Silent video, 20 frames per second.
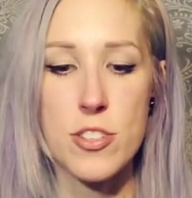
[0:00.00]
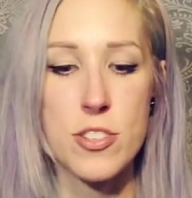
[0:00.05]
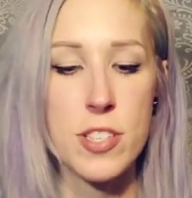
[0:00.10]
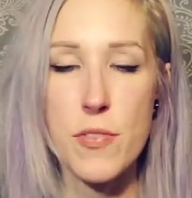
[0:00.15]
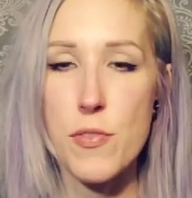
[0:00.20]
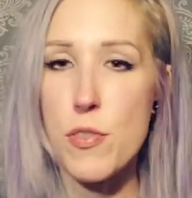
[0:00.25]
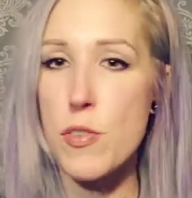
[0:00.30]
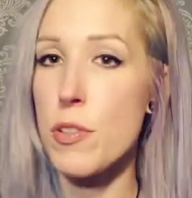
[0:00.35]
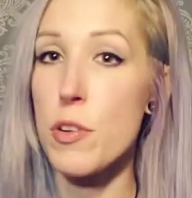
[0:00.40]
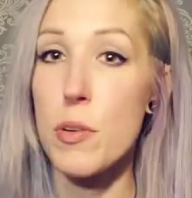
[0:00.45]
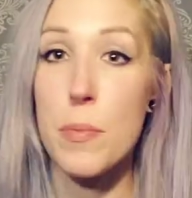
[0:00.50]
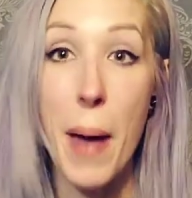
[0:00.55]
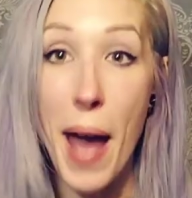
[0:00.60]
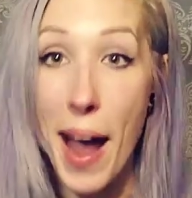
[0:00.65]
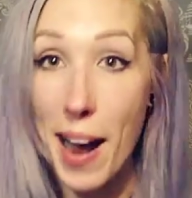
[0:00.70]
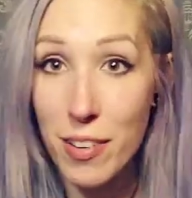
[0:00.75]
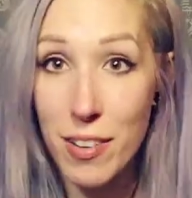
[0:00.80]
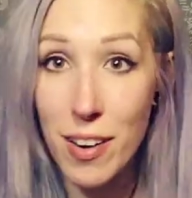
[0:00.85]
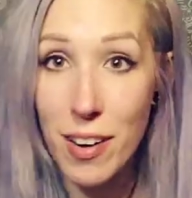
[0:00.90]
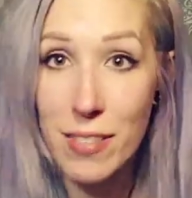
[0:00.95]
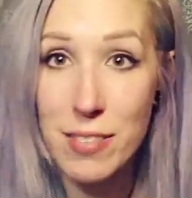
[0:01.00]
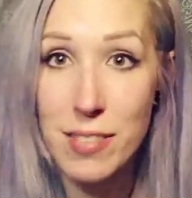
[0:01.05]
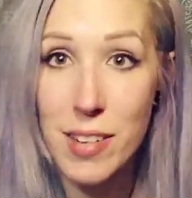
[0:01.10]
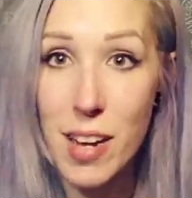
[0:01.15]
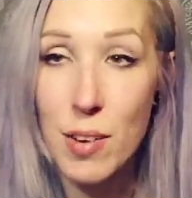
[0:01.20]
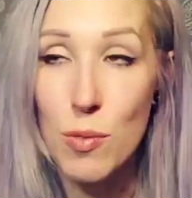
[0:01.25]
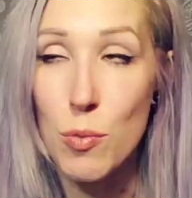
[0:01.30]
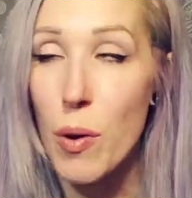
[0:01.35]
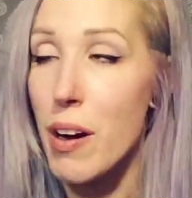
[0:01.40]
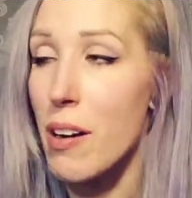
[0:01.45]
Just to give you a little
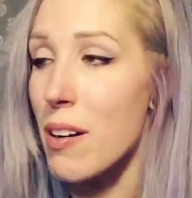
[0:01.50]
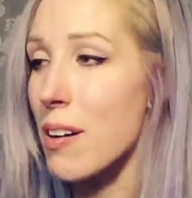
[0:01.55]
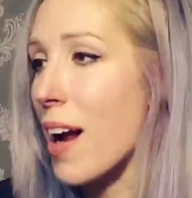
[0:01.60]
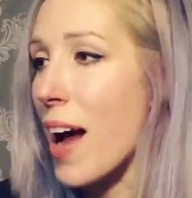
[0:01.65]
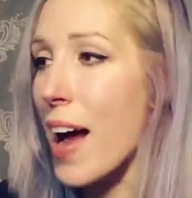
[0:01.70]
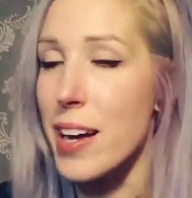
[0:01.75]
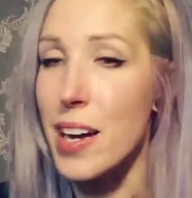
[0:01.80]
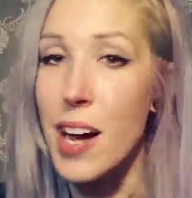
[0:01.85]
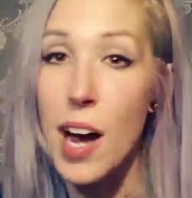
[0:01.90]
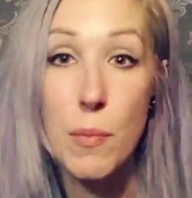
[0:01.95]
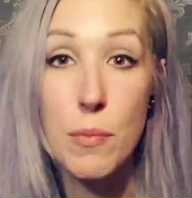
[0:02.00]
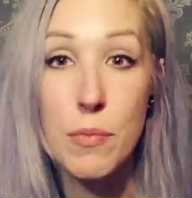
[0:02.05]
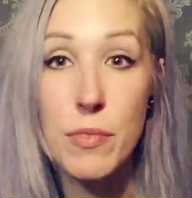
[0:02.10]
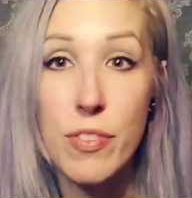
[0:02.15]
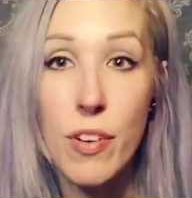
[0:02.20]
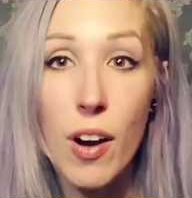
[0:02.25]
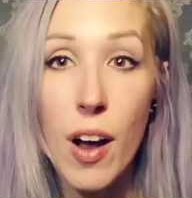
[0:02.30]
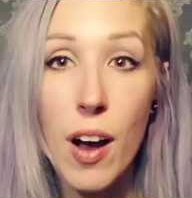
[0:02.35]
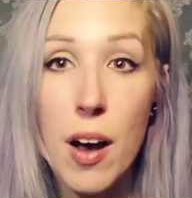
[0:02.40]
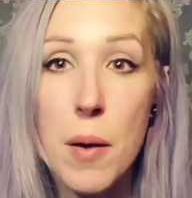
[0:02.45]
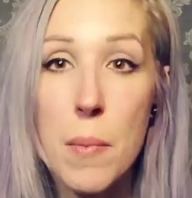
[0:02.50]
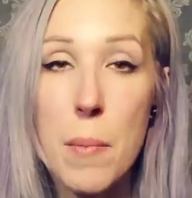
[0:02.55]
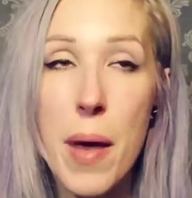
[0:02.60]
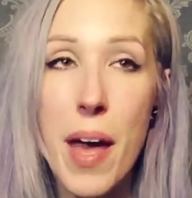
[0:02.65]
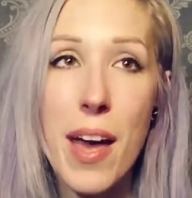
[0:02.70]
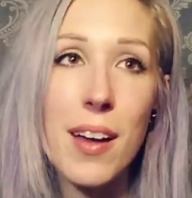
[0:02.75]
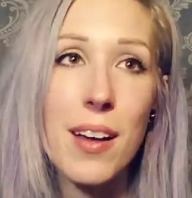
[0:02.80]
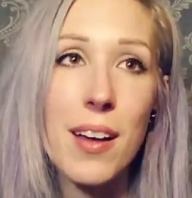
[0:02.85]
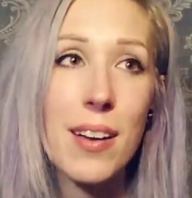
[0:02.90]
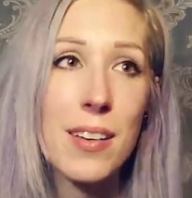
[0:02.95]
background on where I come
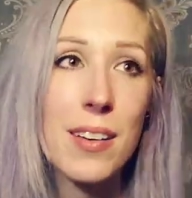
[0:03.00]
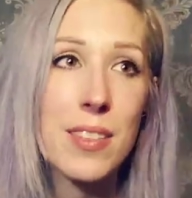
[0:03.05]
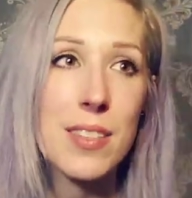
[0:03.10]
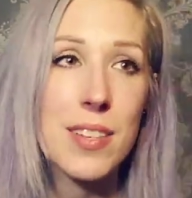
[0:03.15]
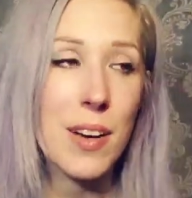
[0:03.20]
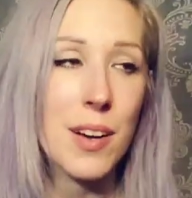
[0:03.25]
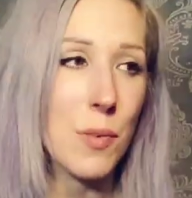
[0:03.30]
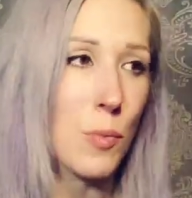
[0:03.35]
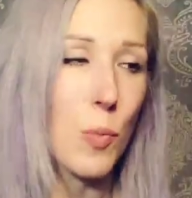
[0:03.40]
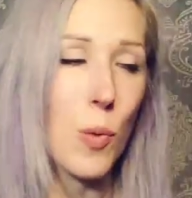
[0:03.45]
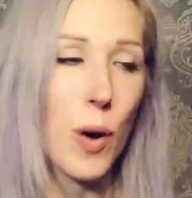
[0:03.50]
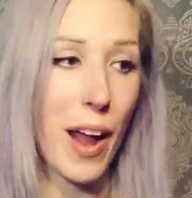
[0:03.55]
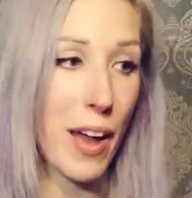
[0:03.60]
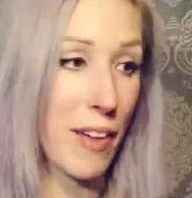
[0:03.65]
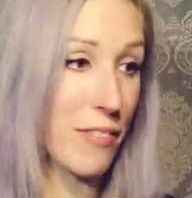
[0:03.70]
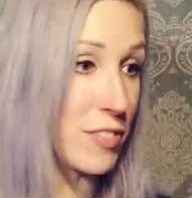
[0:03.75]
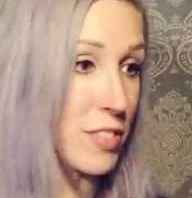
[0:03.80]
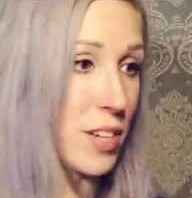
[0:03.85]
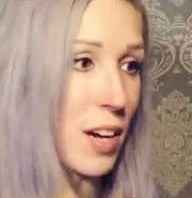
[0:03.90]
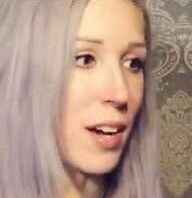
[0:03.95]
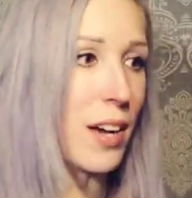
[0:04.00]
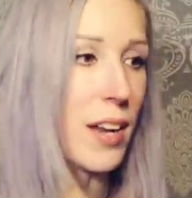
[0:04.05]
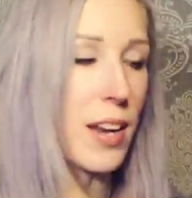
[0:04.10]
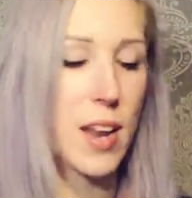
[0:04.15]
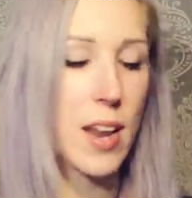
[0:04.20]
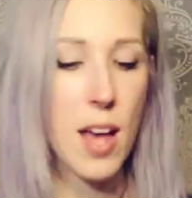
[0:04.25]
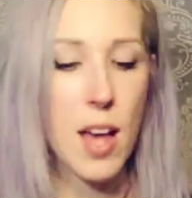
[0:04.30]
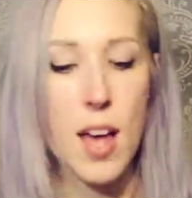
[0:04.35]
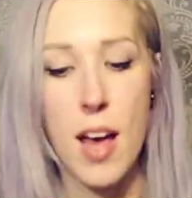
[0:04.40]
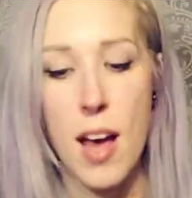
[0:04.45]
from and what I've
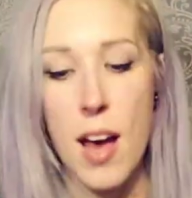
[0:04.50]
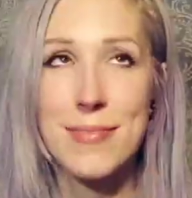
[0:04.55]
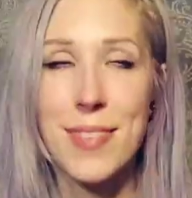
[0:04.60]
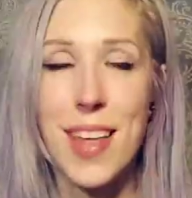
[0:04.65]
done.